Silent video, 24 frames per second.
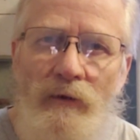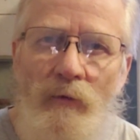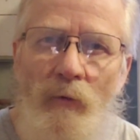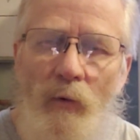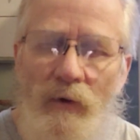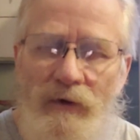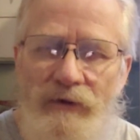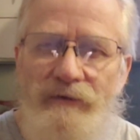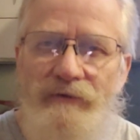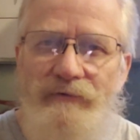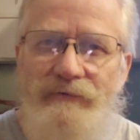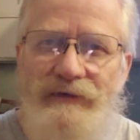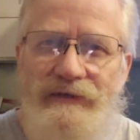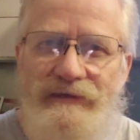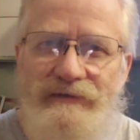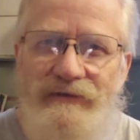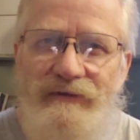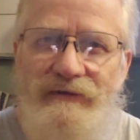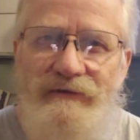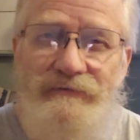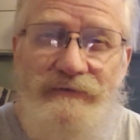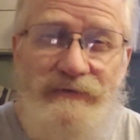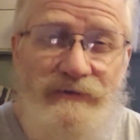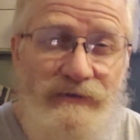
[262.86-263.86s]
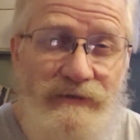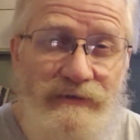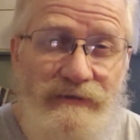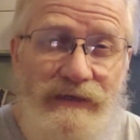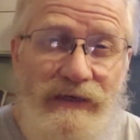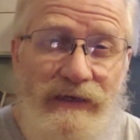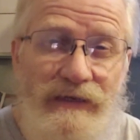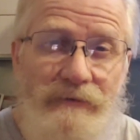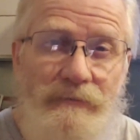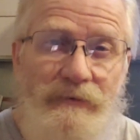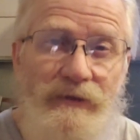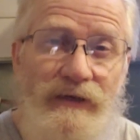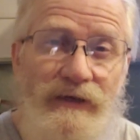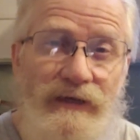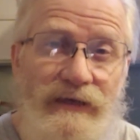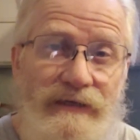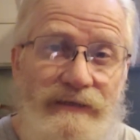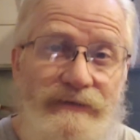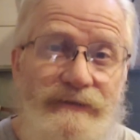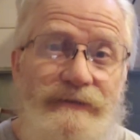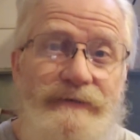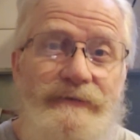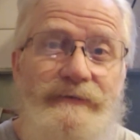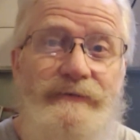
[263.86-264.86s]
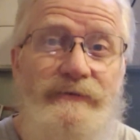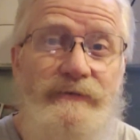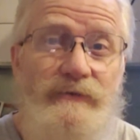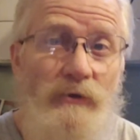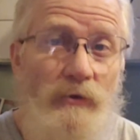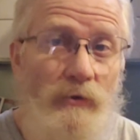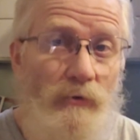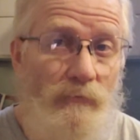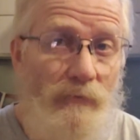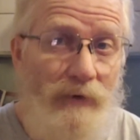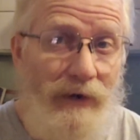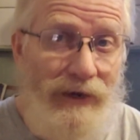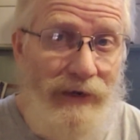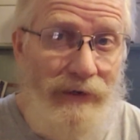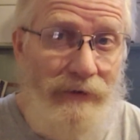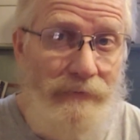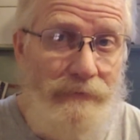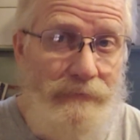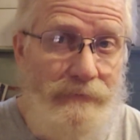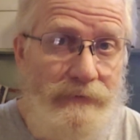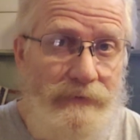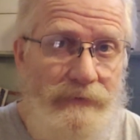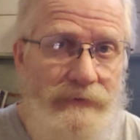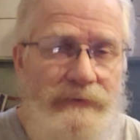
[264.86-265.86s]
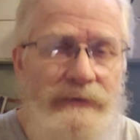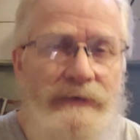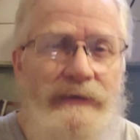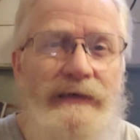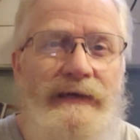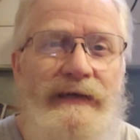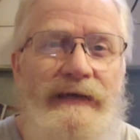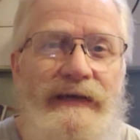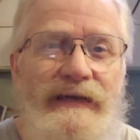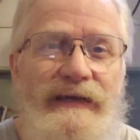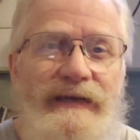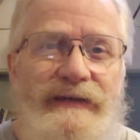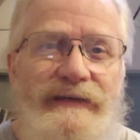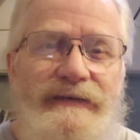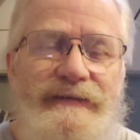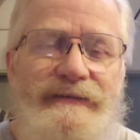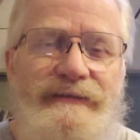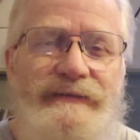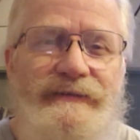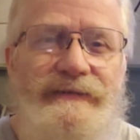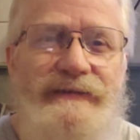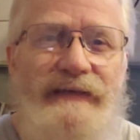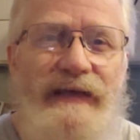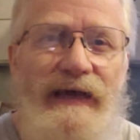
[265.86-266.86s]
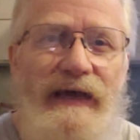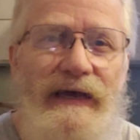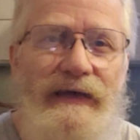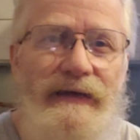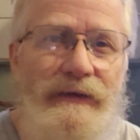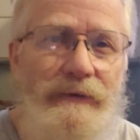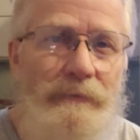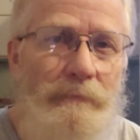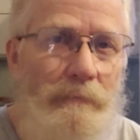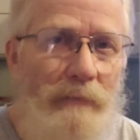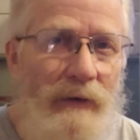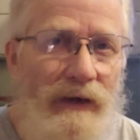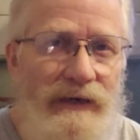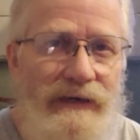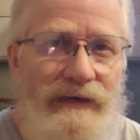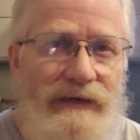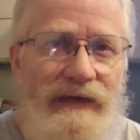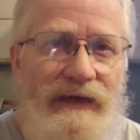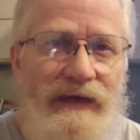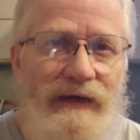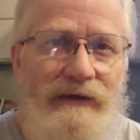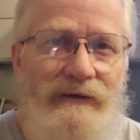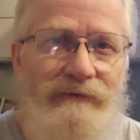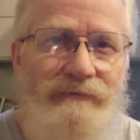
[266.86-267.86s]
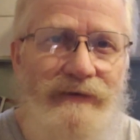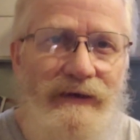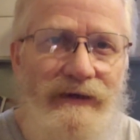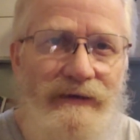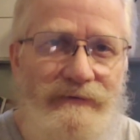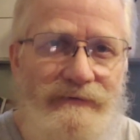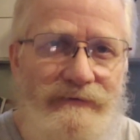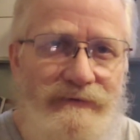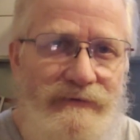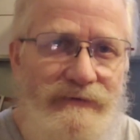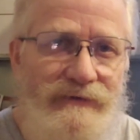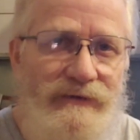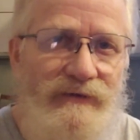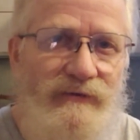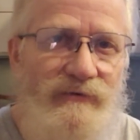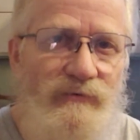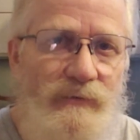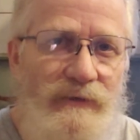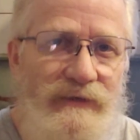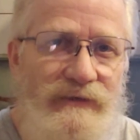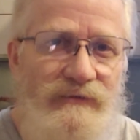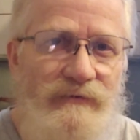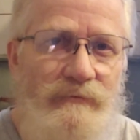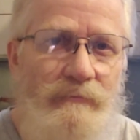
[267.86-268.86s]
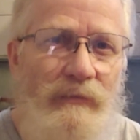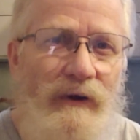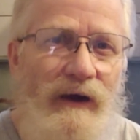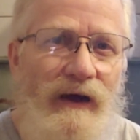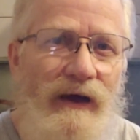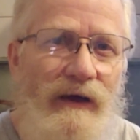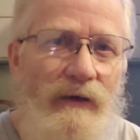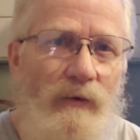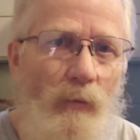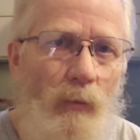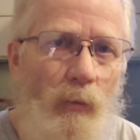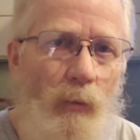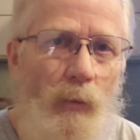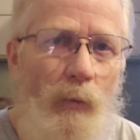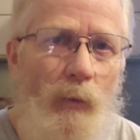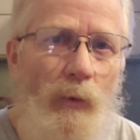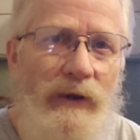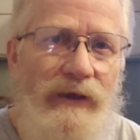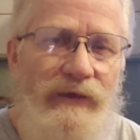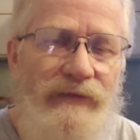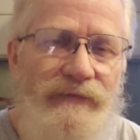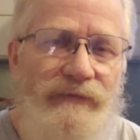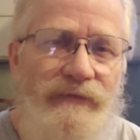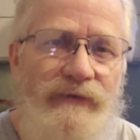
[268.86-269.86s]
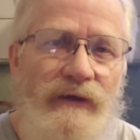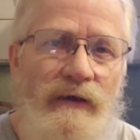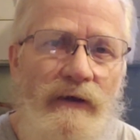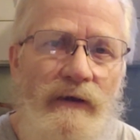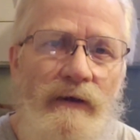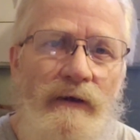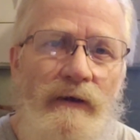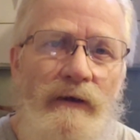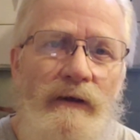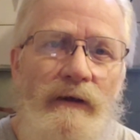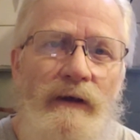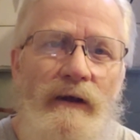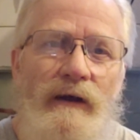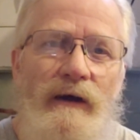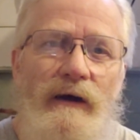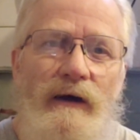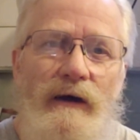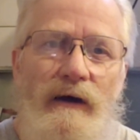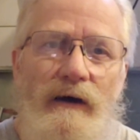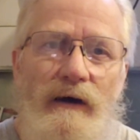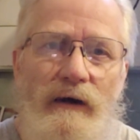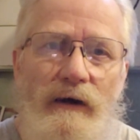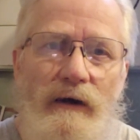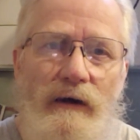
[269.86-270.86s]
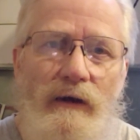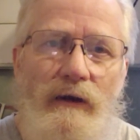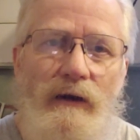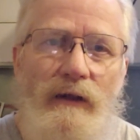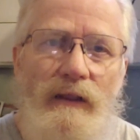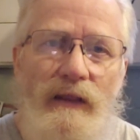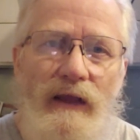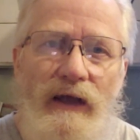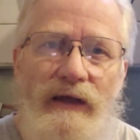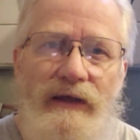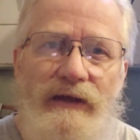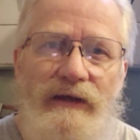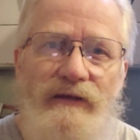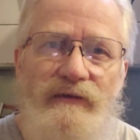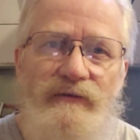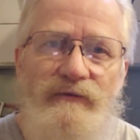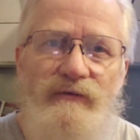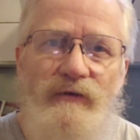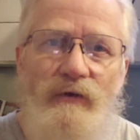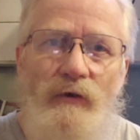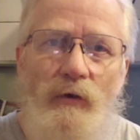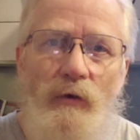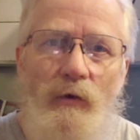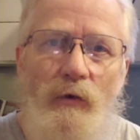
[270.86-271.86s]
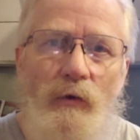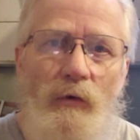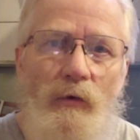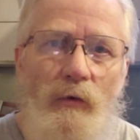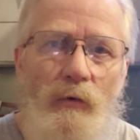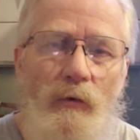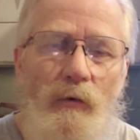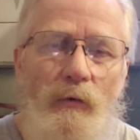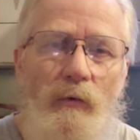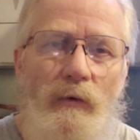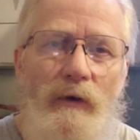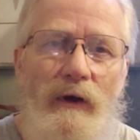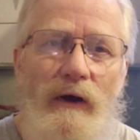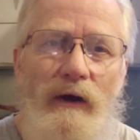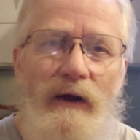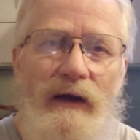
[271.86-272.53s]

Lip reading: one of the reasons facilitated communication is still around is that it might have actually a sweet spot with clients who